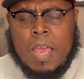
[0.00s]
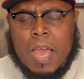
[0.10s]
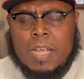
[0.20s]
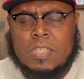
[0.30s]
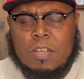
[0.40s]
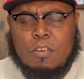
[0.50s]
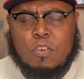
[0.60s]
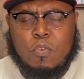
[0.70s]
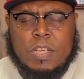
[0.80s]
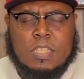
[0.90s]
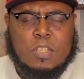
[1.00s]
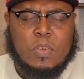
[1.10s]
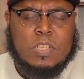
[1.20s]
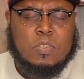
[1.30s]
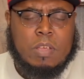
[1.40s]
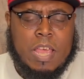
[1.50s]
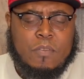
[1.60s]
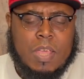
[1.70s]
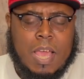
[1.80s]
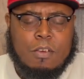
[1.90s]
I shout grace, grace to
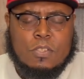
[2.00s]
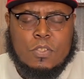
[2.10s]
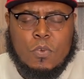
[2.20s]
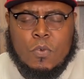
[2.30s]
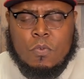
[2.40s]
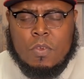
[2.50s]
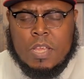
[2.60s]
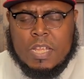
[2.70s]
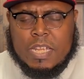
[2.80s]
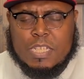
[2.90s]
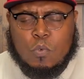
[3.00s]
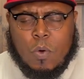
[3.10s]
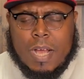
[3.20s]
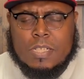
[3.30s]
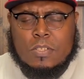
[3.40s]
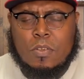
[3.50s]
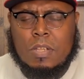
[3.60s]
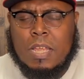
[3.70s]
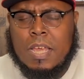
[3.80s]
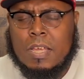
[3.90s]
every household that's watching
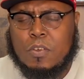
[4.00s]
online.